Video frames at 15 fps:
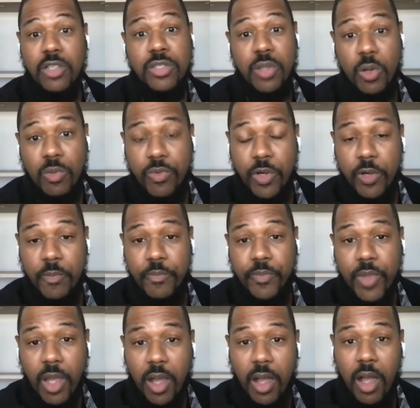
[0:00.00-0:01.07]
over
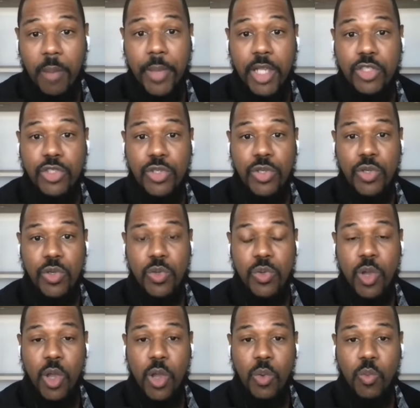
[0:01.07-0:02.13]
into
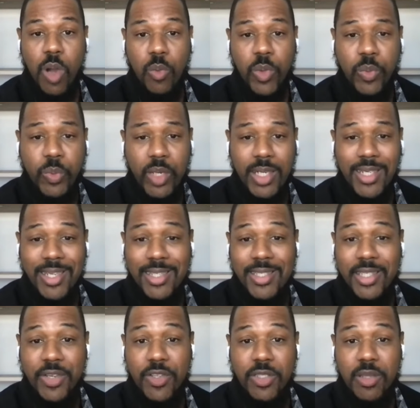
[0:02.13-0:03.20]
what we would
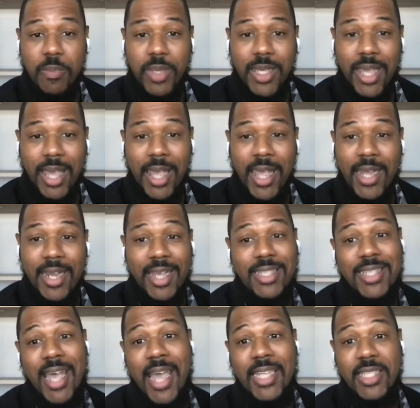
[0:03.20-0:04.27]
consider to be an
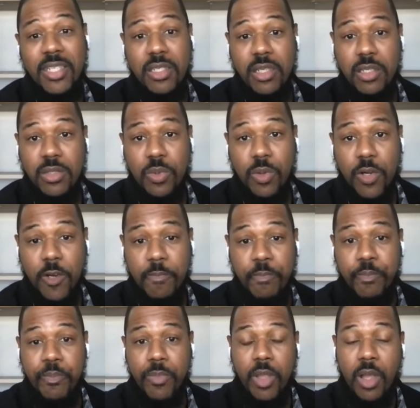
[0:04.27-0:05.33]
anxiety disorder.
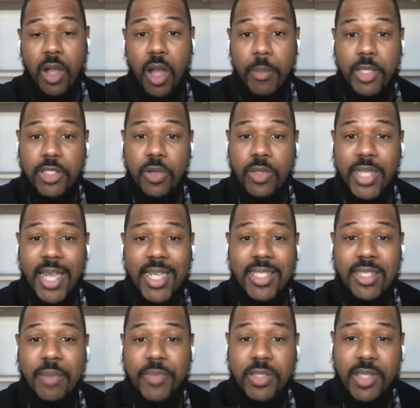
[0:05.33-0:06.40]
And so that is
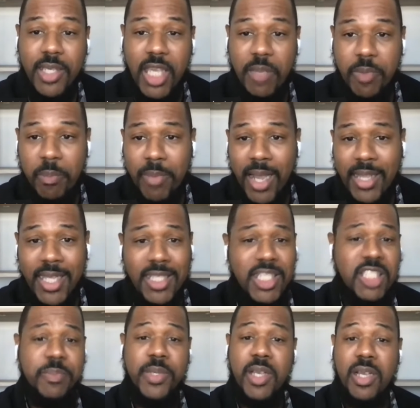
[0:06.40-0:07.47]
something to keep in mind, that just
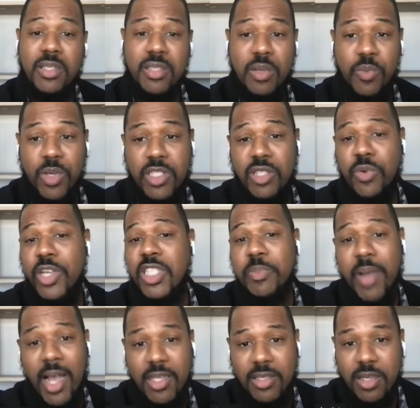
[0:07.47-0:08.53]
because someone screens
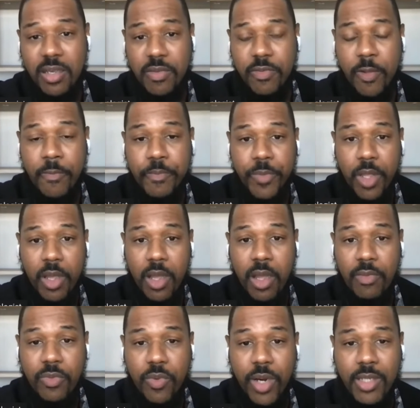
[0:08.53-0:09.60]
positive
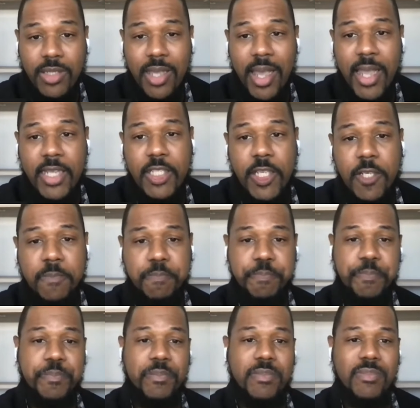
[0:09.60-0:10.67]
for anxiety
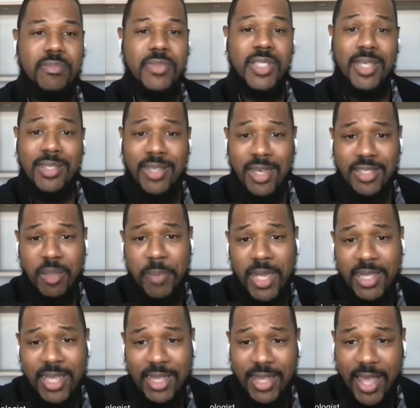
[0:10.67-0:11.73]
doesn't mean
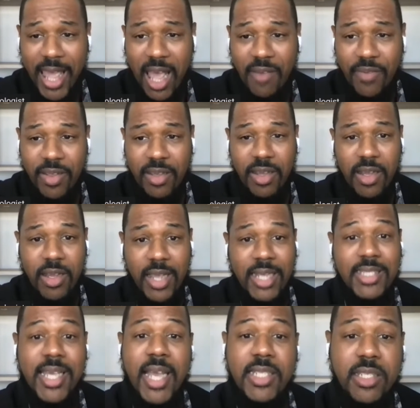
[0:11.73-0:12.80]
that they have an
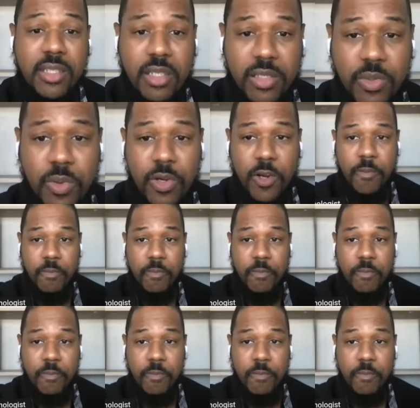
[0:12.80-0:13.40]
anxiety disorder.